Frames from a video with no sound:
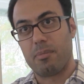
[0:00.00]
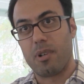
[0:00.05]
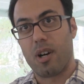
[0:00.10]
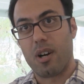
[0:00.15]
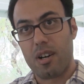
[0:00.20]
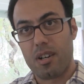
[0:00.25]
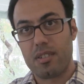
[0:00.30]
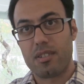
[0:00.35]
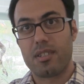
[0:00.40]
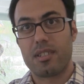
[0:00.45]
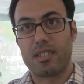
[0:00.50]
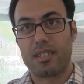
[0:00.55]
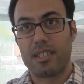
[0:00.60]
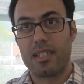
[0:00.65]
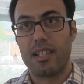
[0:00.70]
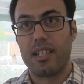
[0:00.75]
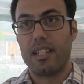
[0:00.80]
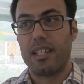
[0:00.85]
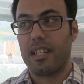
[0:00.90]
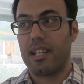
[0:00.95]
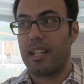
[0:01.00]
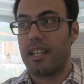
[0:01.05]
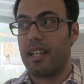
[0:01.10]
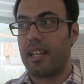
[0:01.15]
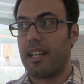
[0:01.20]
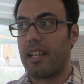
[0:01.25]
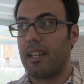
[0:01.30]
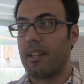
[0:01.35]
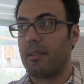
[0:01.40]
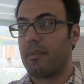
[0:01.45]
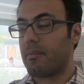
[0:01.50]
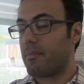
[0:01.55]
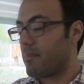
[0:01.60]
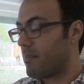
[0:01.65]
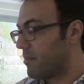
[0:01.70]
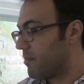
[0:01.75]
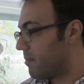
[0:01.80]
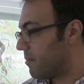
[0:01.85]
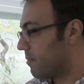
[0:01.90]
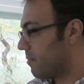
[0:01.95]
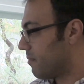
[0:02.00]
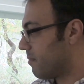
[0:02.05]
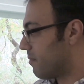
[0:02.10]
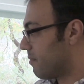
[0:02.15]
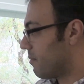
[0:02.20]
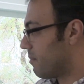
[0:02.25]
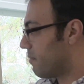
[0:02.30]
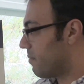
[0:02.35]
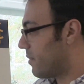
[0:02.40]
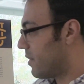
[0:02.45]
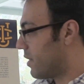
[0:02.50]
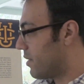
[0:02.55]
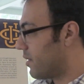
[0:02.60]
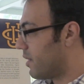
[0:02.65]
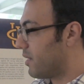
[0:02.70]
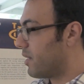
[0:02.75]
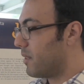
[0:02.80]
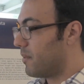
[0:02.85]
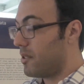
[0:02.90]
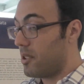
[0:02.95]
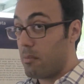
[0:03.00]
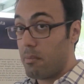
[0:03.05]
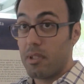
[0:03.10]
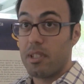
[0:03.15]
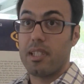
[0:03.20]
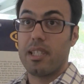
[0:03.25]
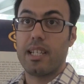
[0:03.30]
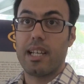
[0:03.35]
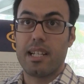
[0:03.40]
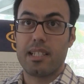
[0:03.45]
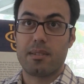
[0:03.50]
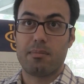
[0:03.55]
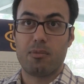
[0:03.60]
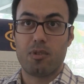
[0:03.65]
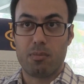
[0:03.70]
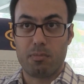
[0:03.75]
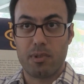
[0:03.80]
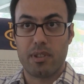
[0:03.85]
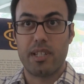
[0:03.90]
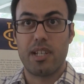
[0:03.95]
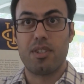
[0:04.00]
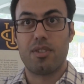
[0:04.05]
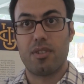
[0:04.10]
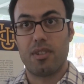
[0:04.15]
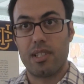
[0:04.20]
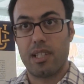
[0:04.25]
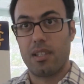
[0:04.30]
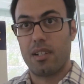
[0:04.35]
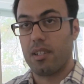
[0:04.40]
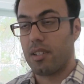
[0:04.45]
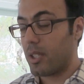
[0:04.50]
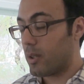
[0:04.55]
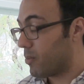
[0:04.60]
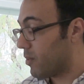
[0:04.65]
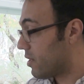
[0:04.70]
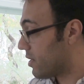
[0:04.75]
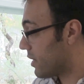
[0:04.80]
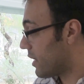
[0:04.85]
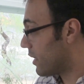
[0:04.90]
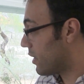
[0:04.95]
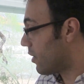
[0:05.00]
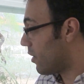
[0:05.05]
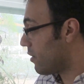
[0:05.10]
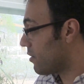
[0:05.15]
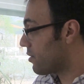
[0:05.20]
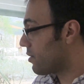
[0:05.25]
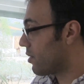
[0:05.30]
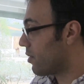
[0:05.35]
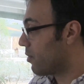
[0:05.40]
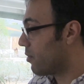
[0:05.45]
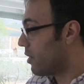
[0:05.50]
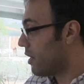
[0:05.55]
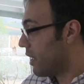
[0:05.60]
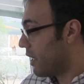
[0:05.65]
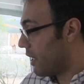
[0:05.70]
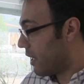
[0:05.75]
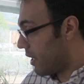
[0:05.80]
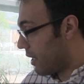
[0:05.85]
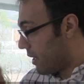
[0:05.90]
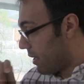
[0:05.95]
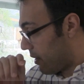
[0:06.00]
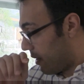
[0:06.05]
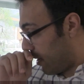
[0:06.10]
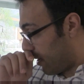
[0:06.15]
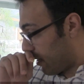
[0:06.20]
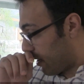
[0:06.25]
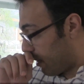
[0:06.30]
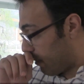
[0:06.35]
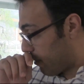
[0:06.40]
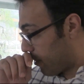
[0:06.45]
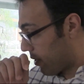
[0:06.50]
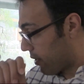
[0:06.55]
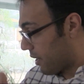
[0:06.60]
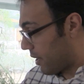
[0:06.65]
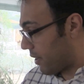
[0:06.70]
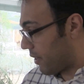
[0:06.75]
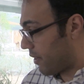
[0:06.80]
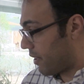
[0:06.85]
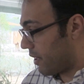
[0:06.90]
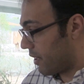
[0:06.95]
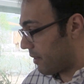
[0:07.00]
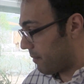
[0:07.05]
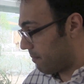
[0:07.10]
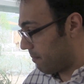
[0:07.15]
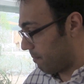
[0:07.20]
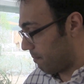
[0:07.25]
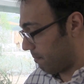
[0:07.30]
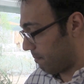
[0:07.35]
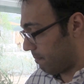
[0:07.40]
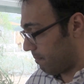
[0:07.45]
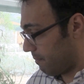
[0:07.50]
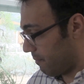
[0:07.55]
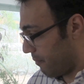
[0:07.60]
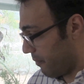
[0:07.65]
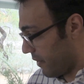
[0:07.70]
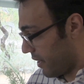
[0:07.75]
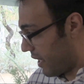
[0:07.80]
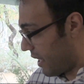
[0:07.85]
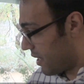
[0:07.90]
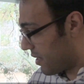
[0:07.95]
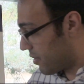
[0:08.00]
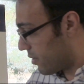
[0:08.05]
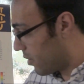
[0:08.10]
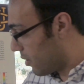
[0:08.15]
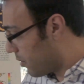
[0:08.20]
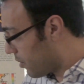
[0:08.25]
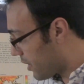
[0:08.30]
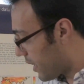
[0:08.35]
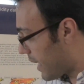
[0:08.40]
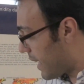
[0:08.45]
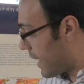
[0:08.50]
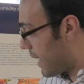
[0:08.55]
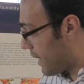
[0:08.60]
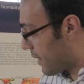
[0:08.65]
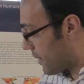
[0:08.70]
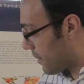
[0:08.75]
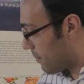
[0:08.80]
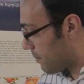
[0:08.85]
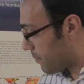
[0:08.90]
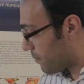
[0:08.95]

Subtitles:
parts the relative humidity has more potential than other ones. And also, the other important thing is to look at